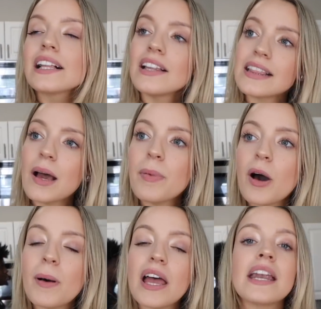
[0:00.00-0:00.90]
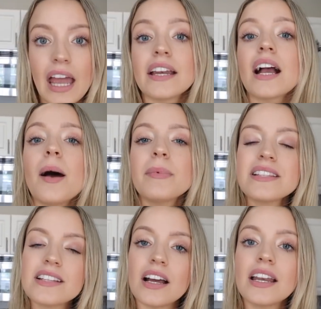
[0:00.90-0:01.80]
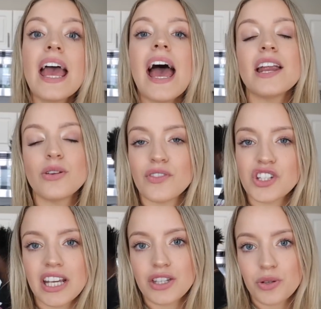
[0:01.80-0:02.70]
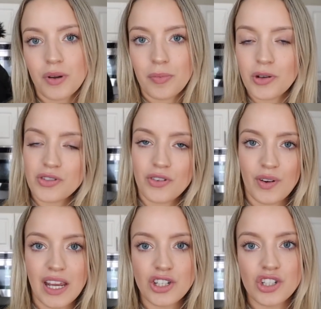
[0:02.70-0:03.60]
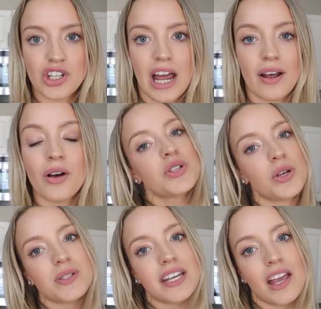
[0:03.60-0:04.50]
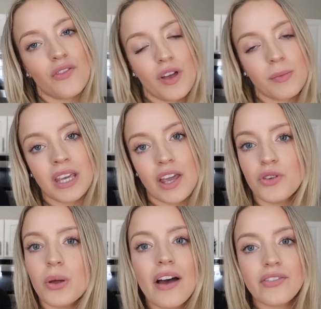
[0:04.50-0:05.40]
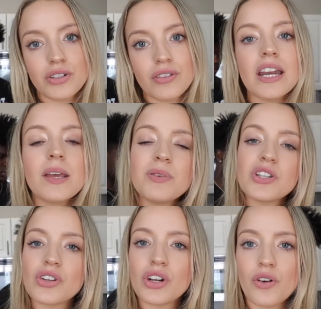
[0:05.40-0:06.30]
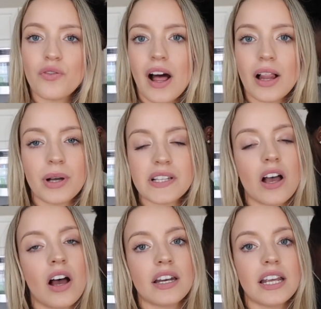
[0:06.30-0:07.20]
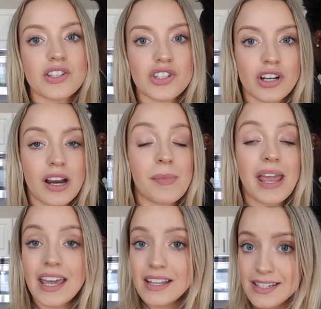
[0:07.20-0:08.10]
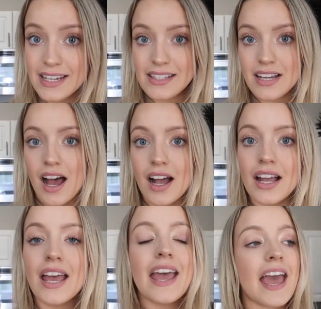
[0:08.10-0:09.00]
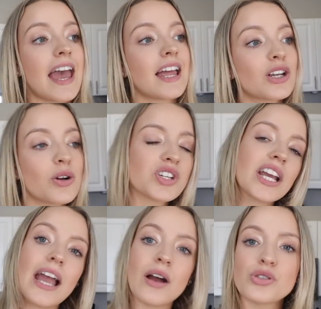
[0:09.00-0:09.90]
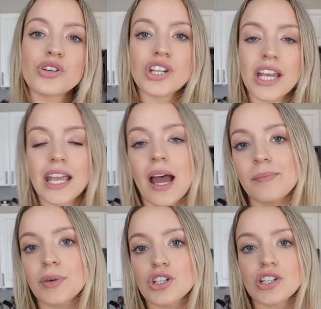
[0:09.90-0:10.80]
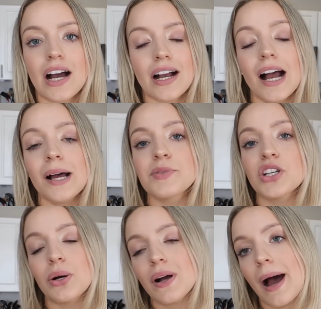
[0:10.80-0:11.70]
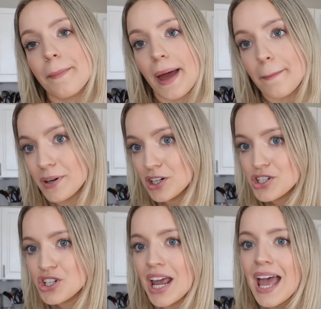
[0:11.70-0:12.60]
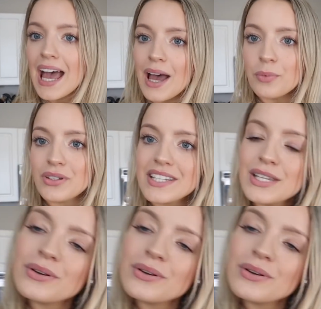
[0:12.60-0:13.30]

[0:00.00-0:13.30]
click that bell button and comment done and you have a chance to win a post notification shout out. So TK family, if you haven't already, be sure to go follow us on Instagram and TikTok and go check out triciaandkammerch.com to go cop that merch and we'll see